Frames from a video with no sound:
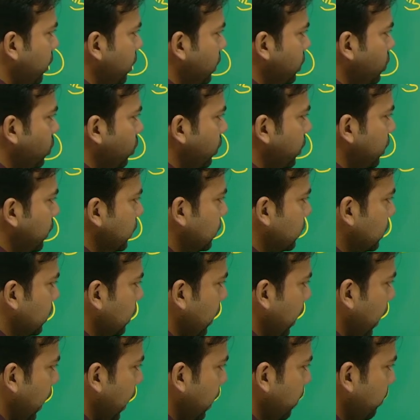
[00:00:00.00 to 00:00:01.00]
so this
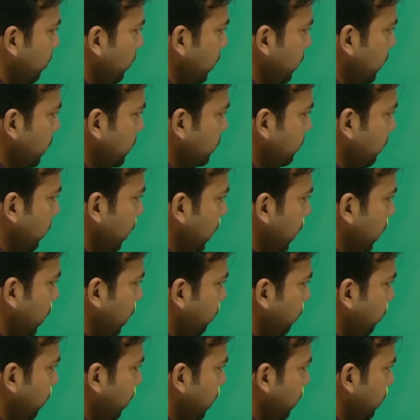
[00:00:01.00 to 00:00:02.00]
carbon is my
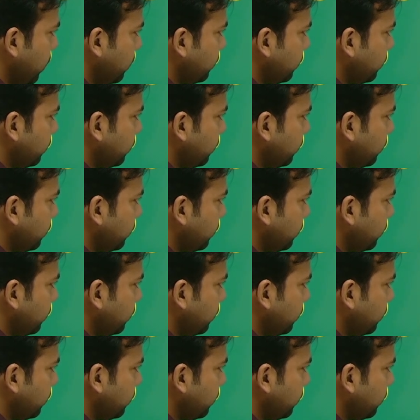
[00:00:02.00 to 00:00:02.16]
alpha.